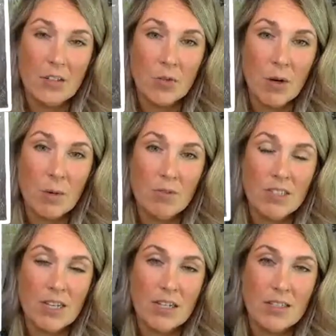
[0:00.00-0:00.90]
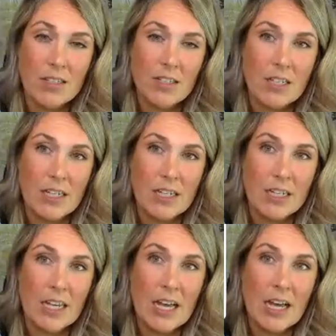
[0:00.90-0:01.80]
And it also
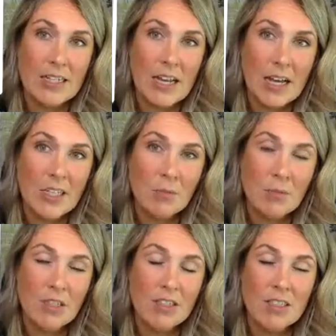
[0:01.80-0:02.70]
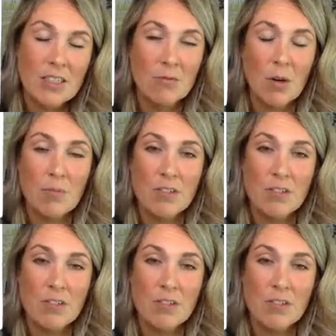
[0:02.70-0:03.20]
represents like attachments.